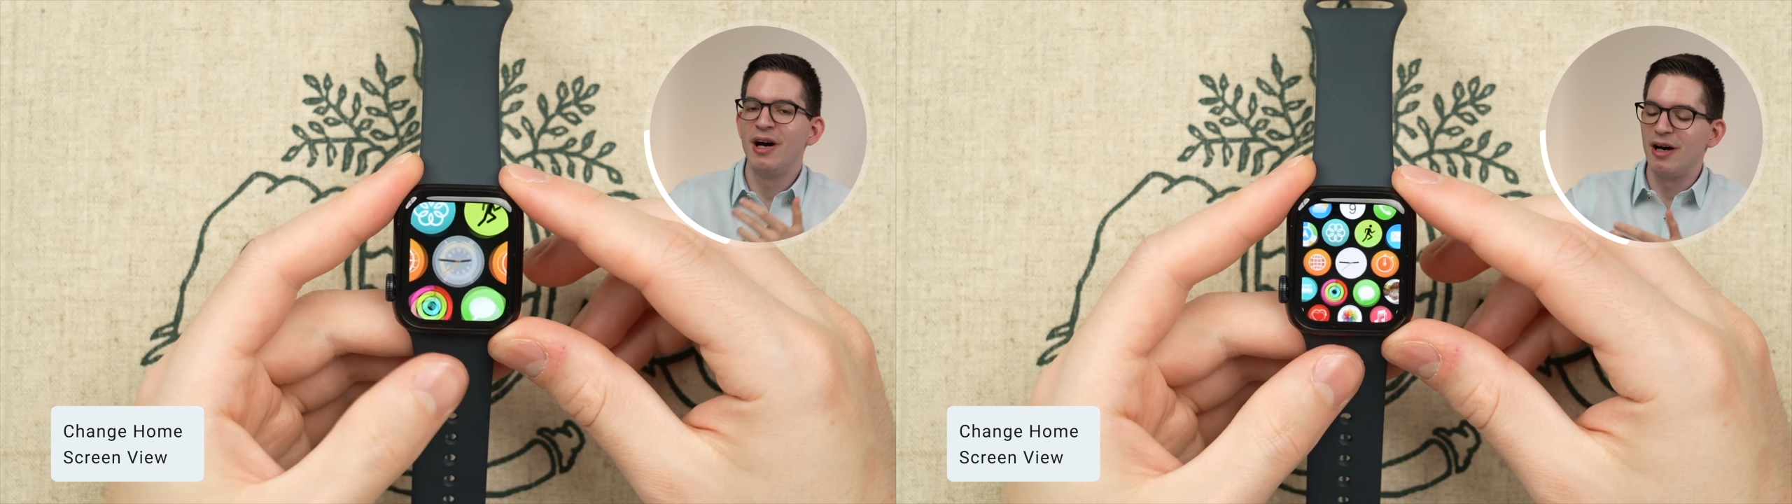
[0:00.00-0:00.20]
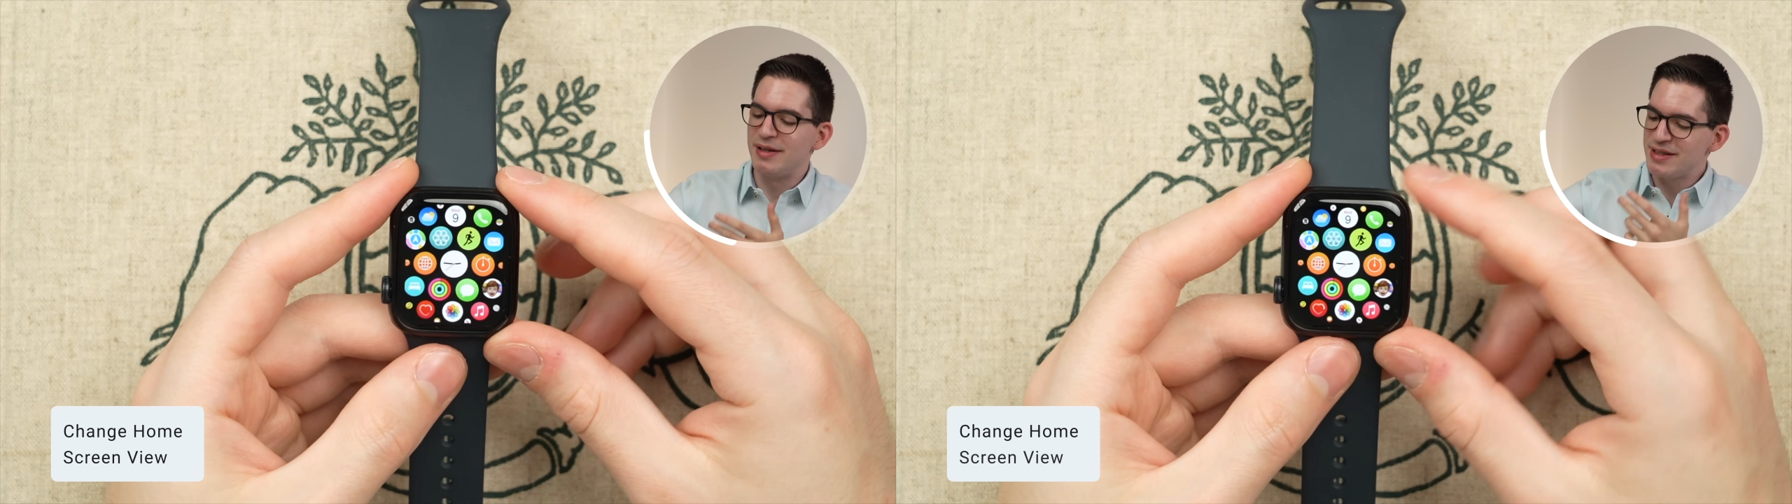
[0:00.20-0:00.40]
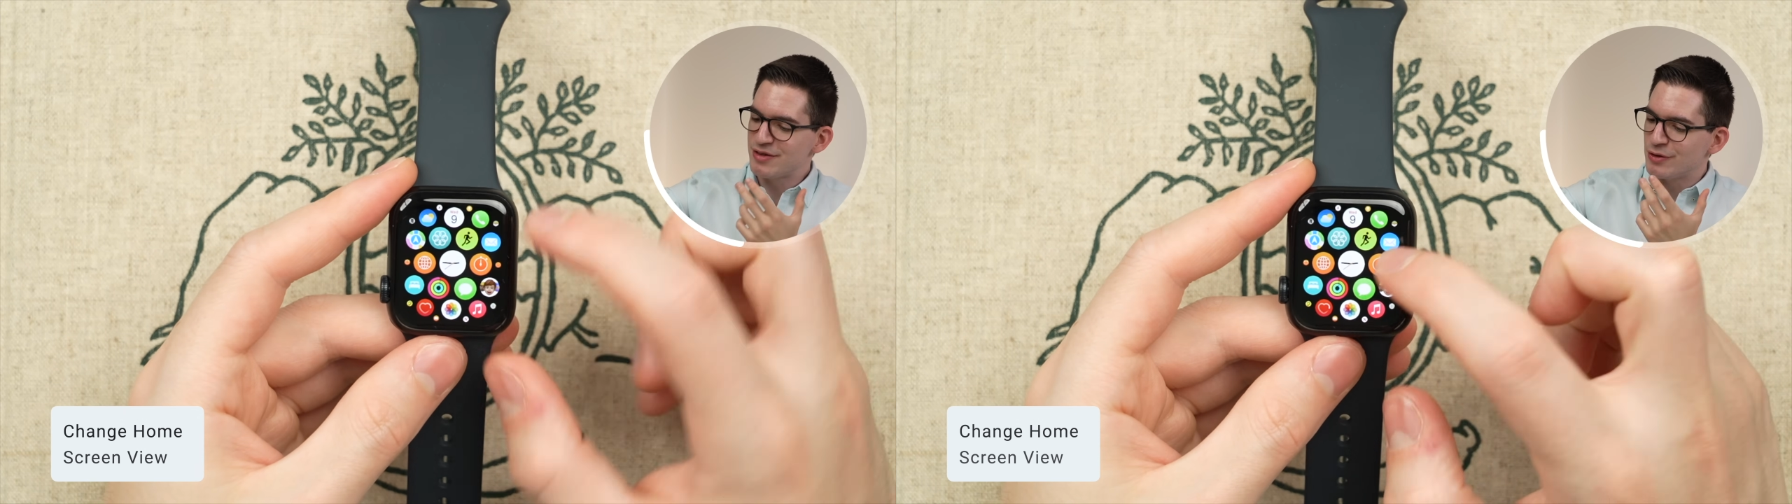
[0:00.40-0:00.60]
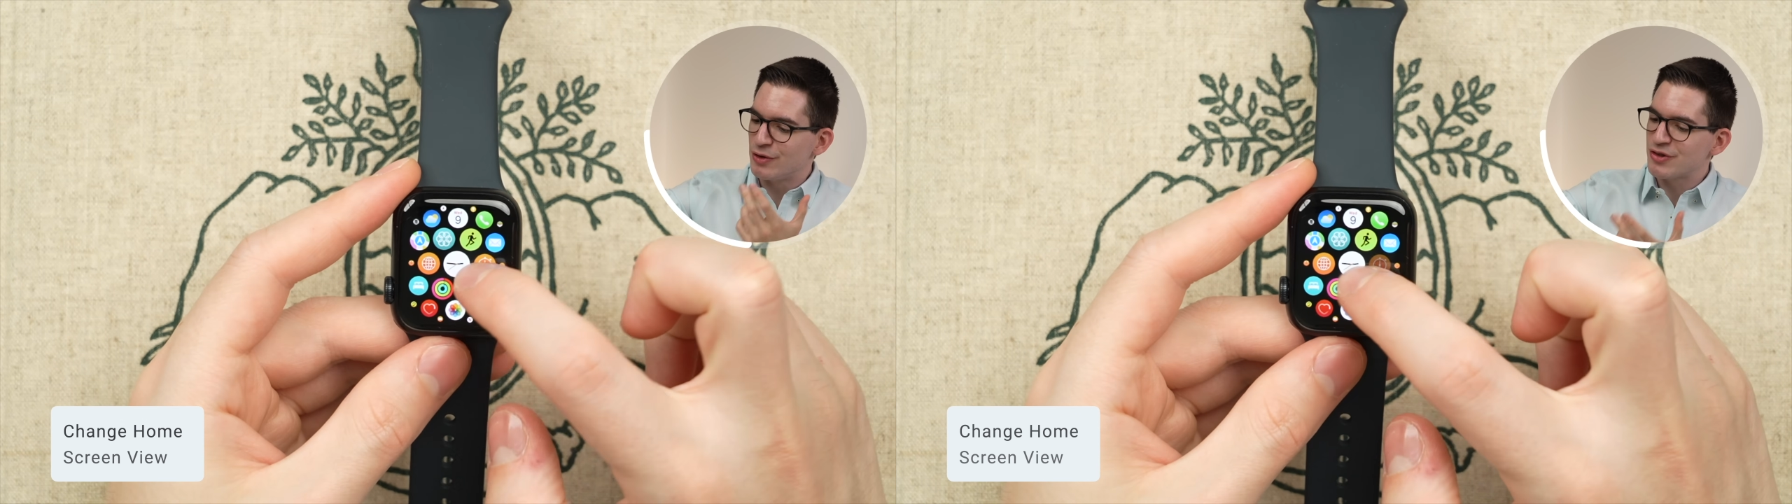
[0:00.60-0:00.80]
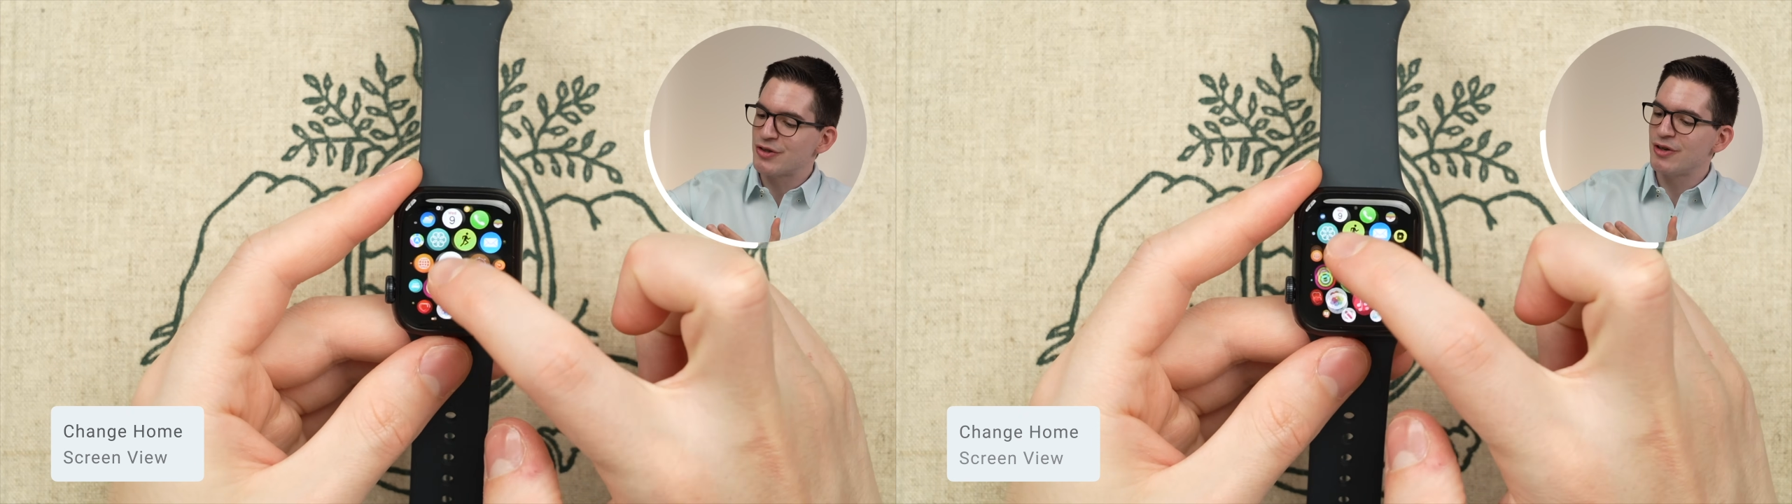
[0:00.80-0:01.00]
and this
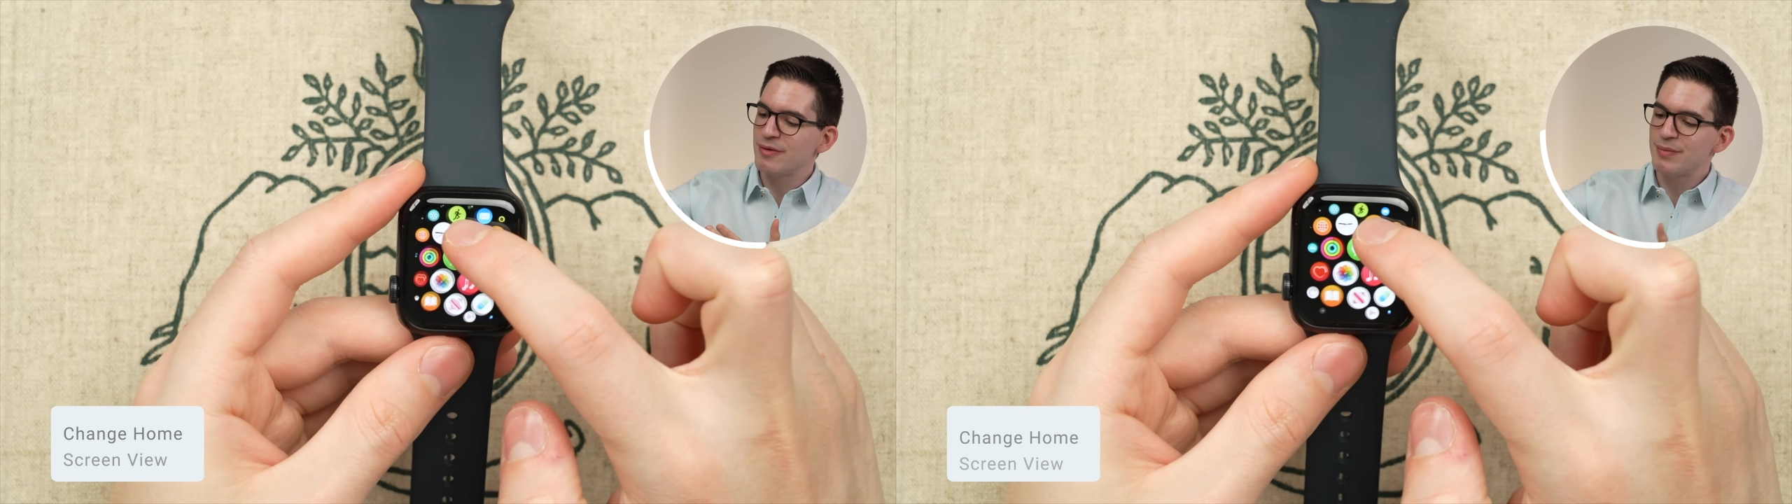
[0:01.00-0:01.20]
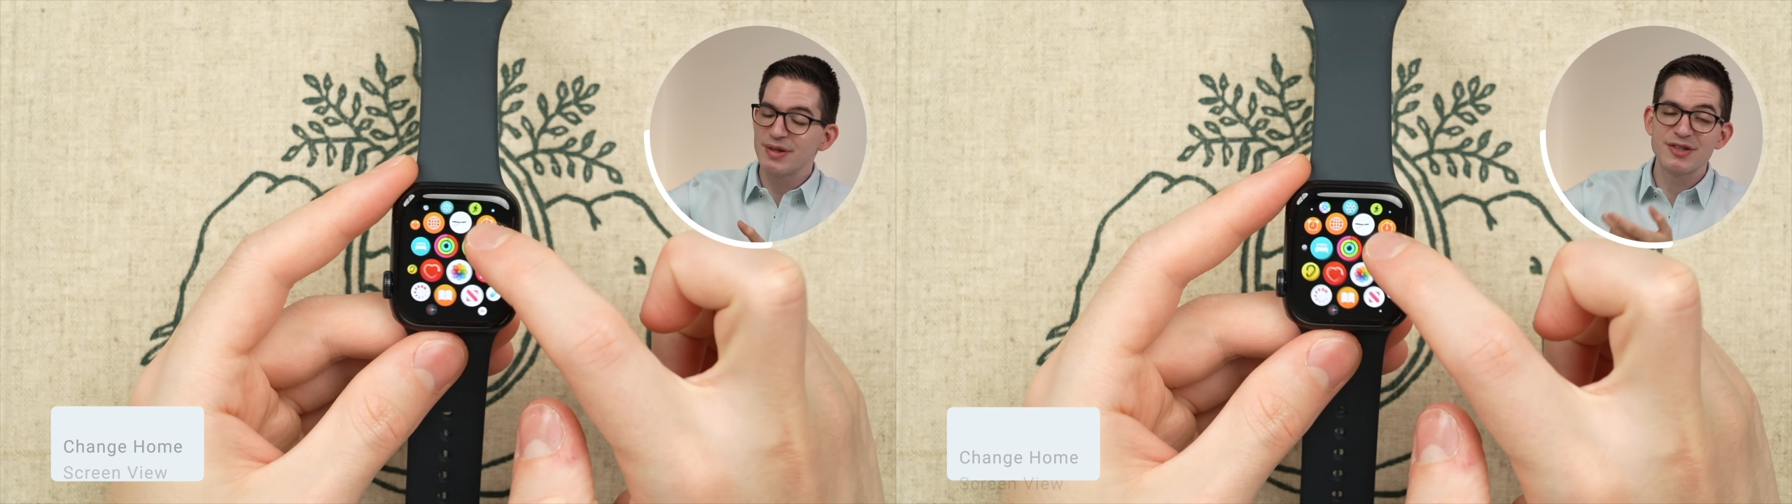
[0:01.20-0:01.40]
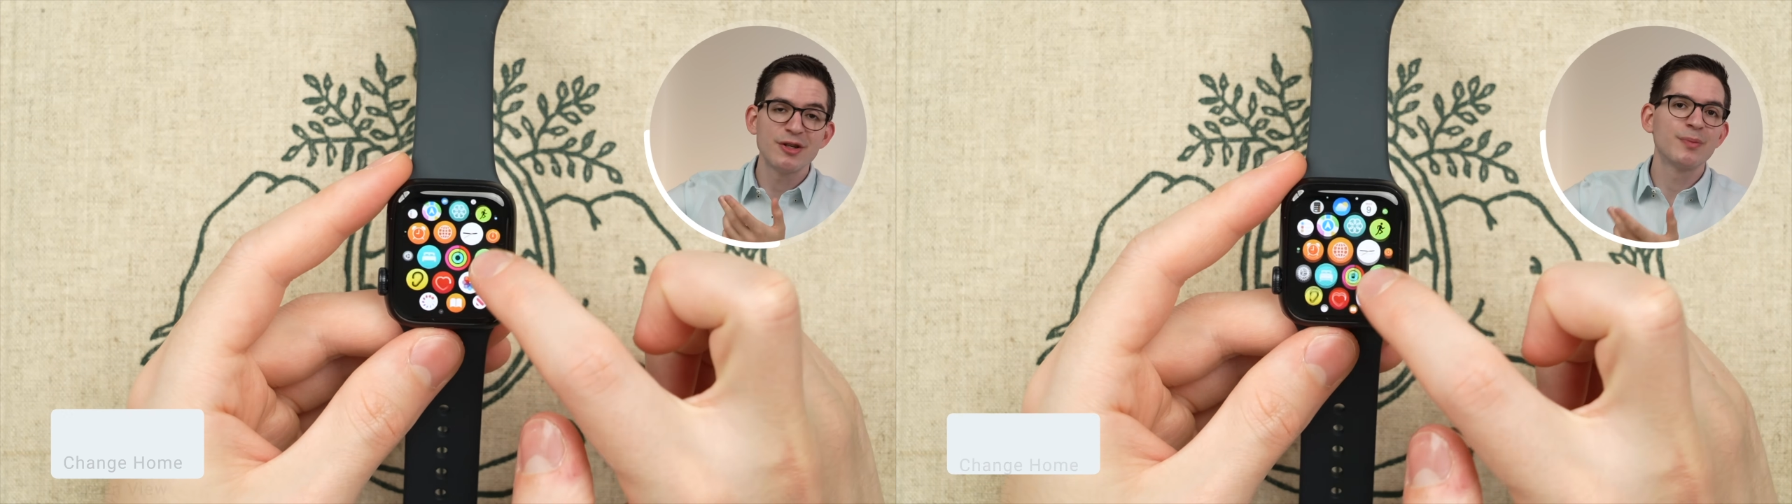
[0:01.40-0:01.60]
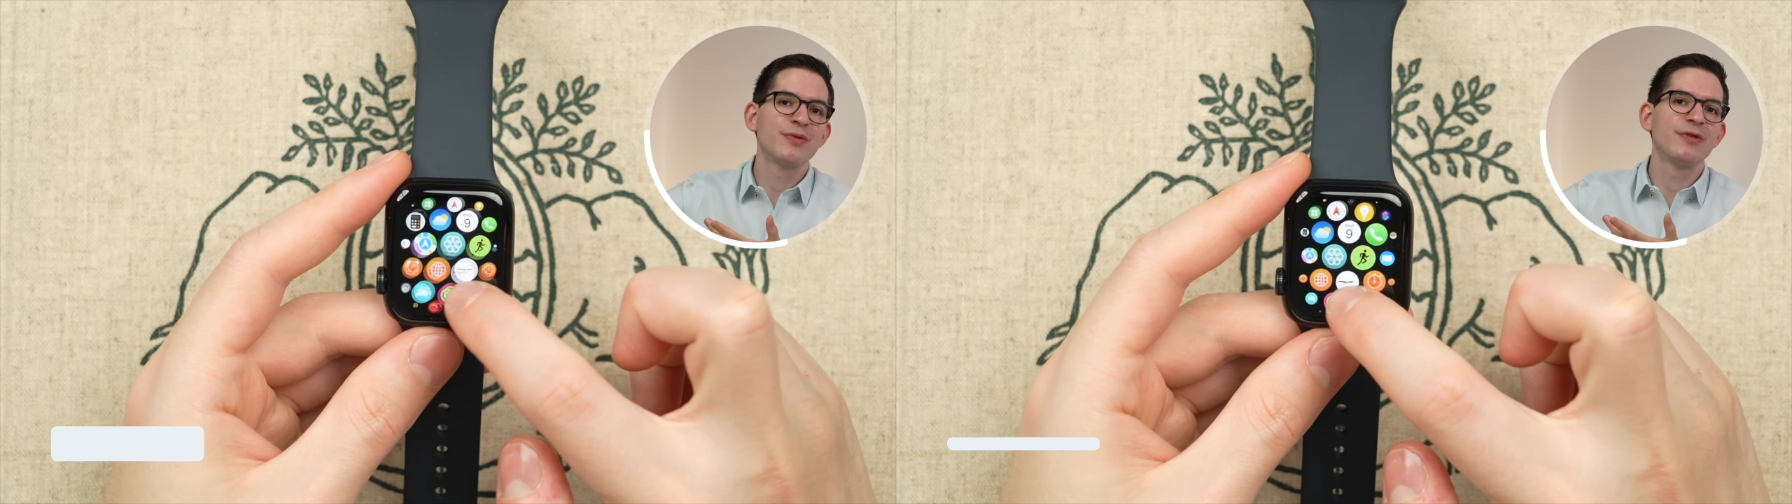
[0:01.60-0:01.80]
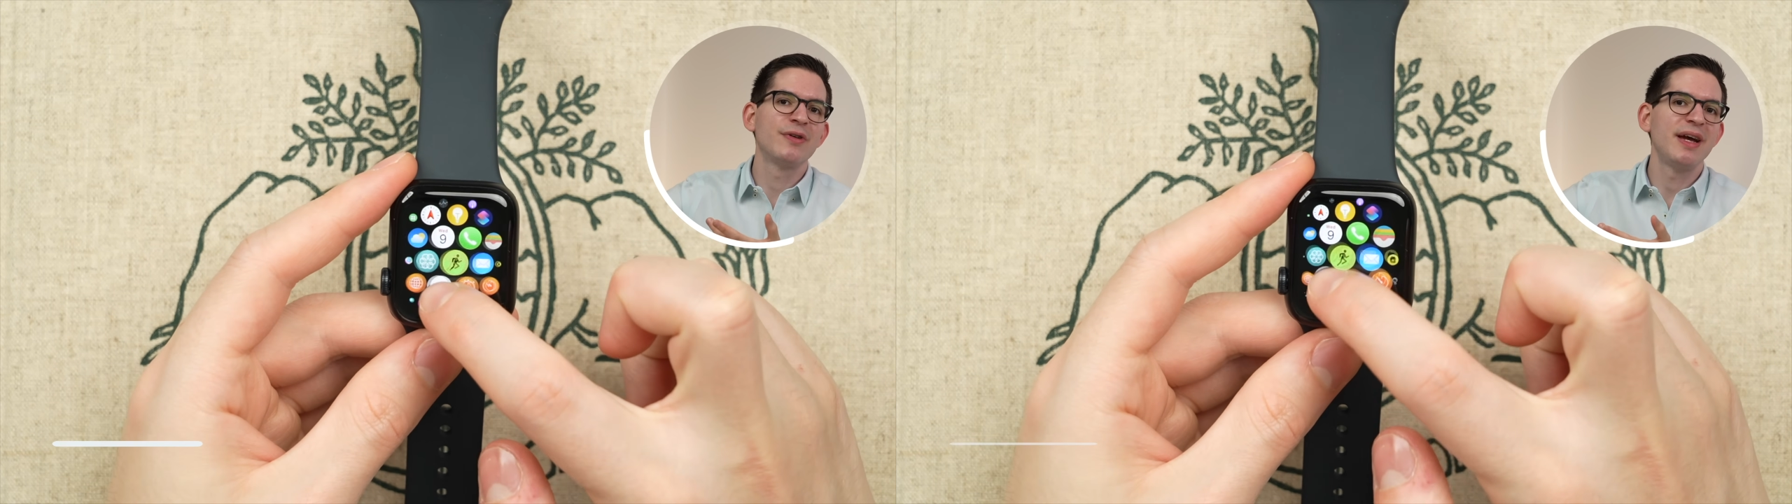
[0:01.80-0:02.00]
looks good, but some
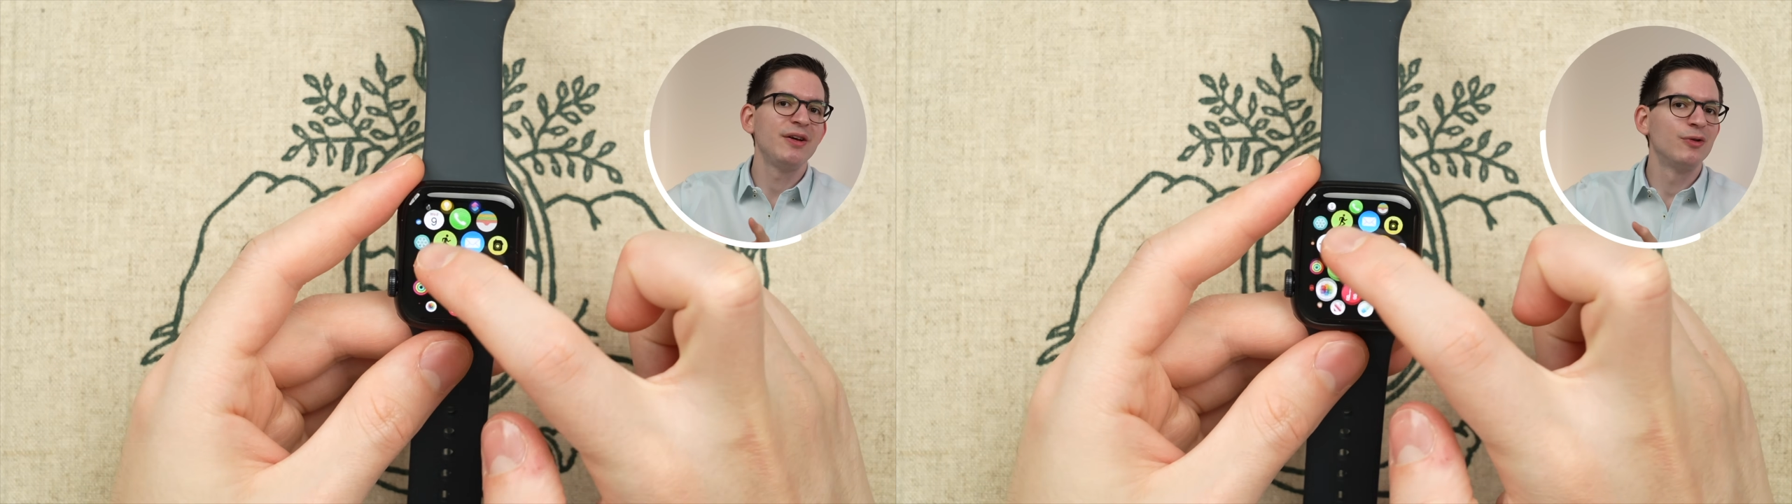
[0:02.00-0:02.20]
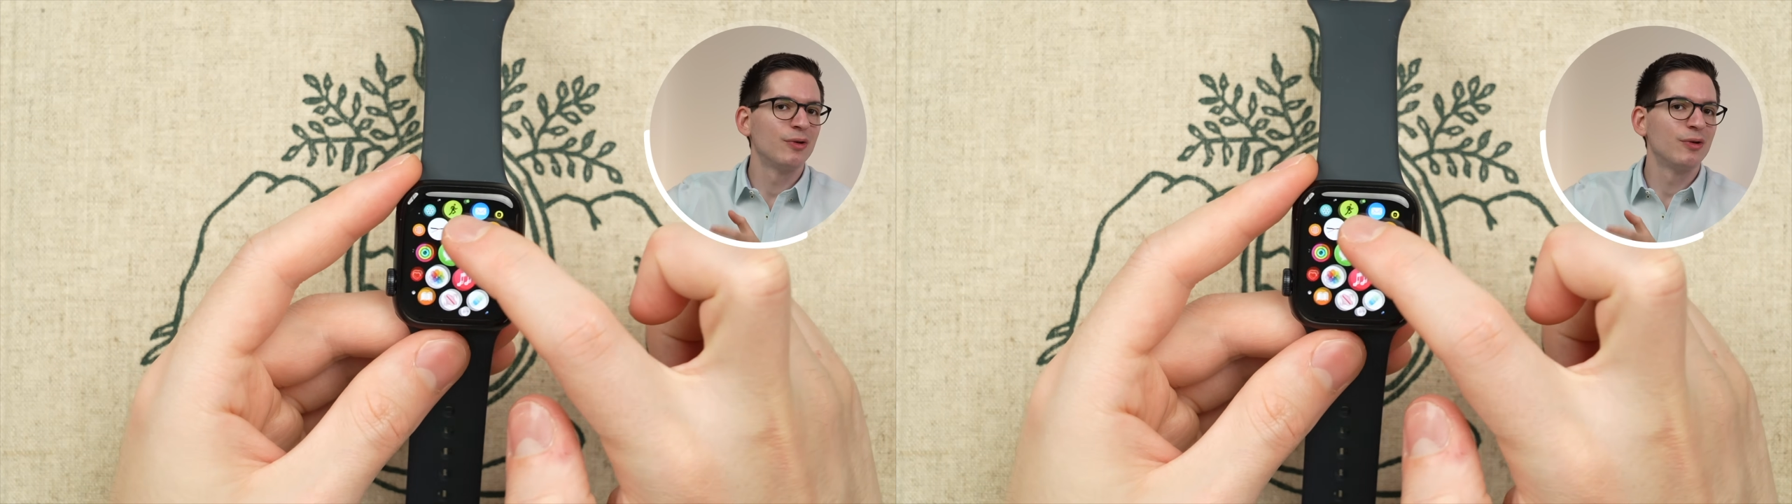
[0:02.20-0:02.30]
prefer a good